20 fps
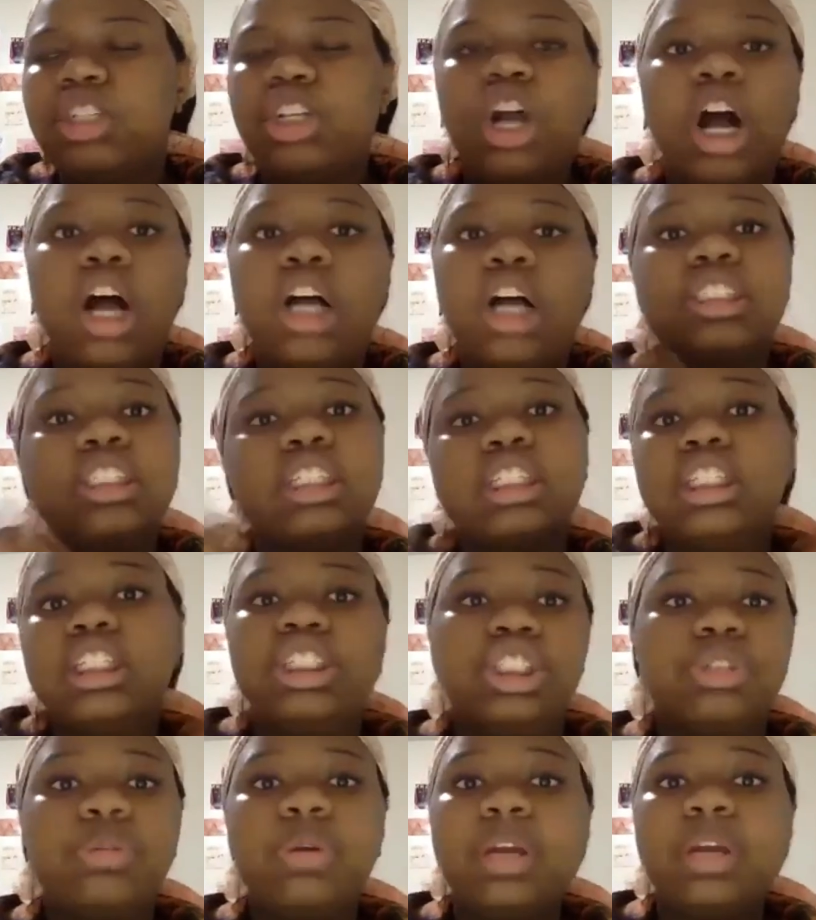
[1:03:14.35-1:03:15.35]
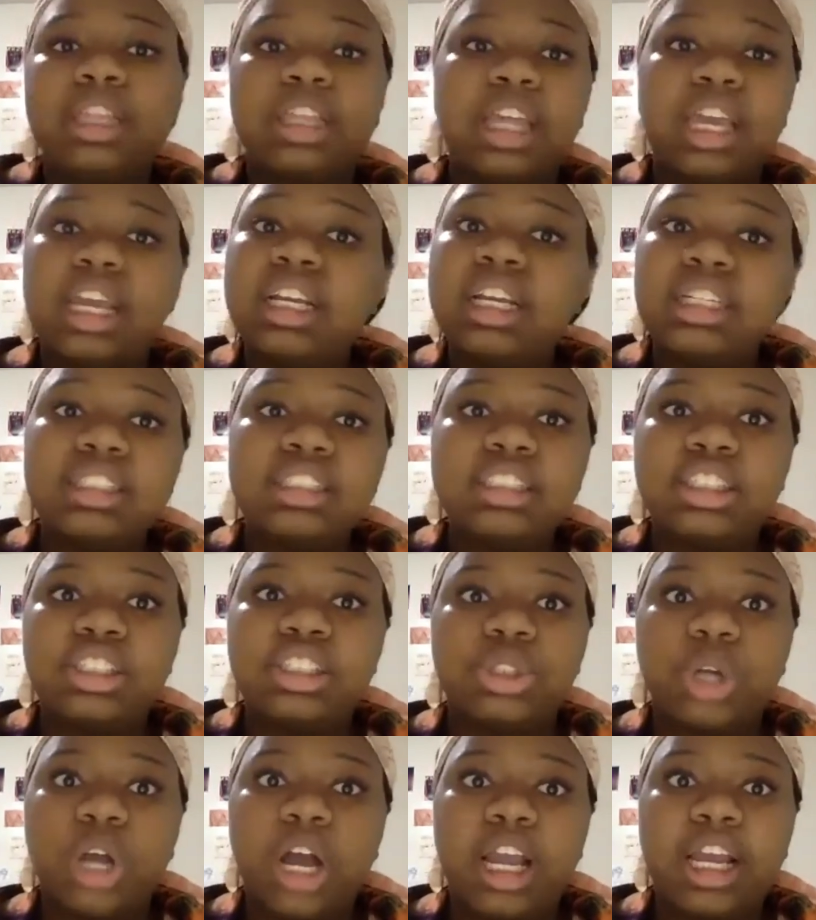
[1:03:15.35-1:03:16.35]
constantly doing things
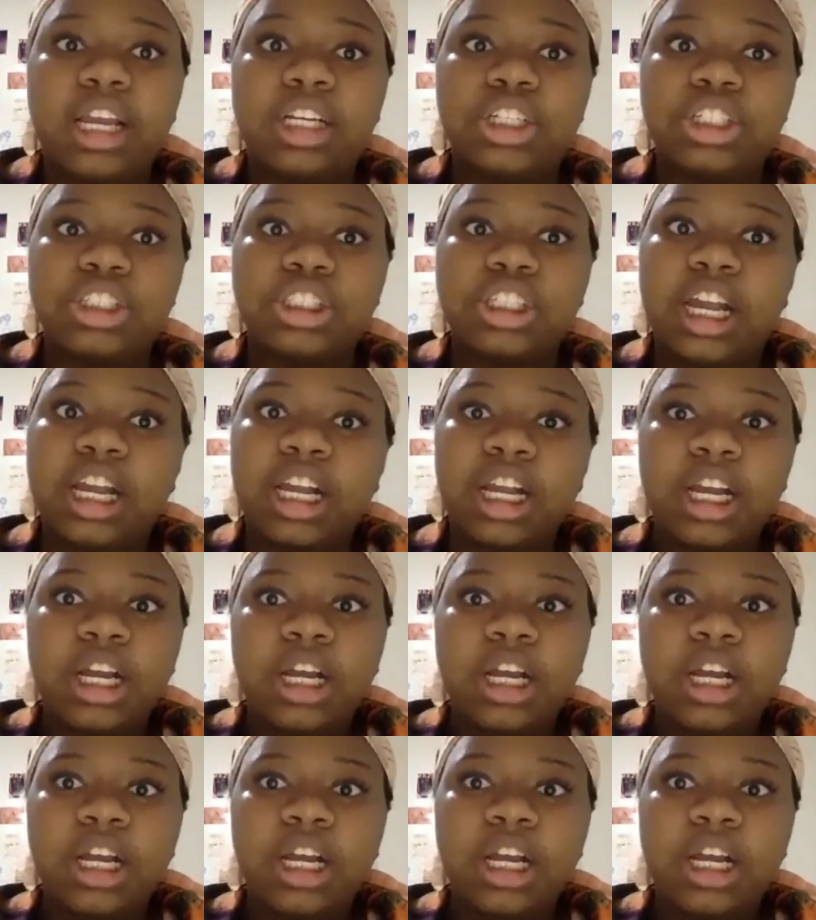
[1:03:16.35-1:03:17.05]
to try and just like